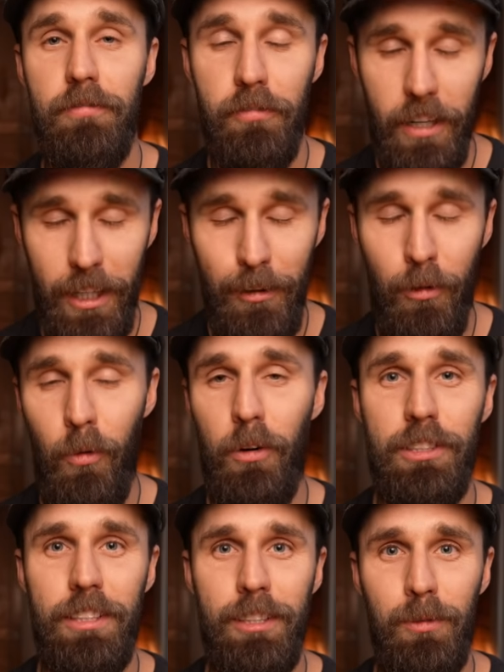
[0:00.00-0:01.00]
Thank you for
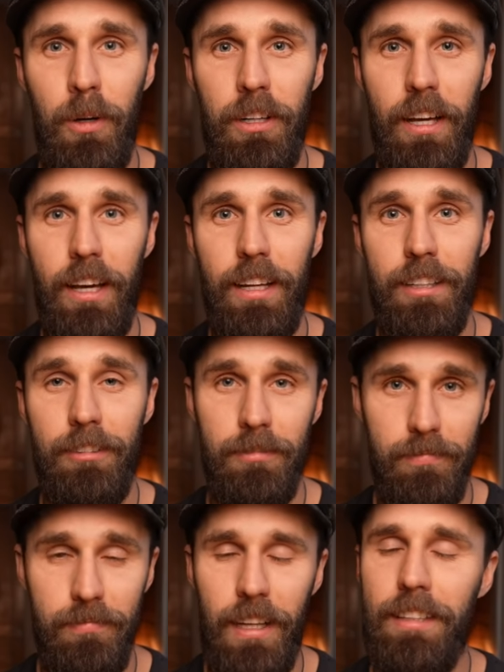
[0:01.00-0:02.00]
watching this one, and
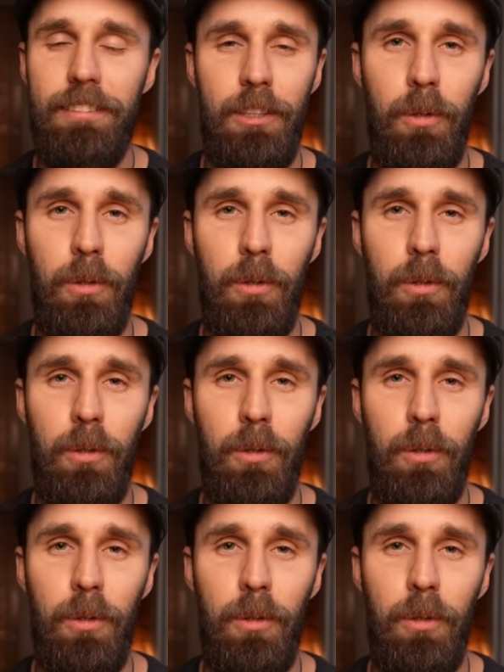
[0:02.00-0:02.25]
I'll see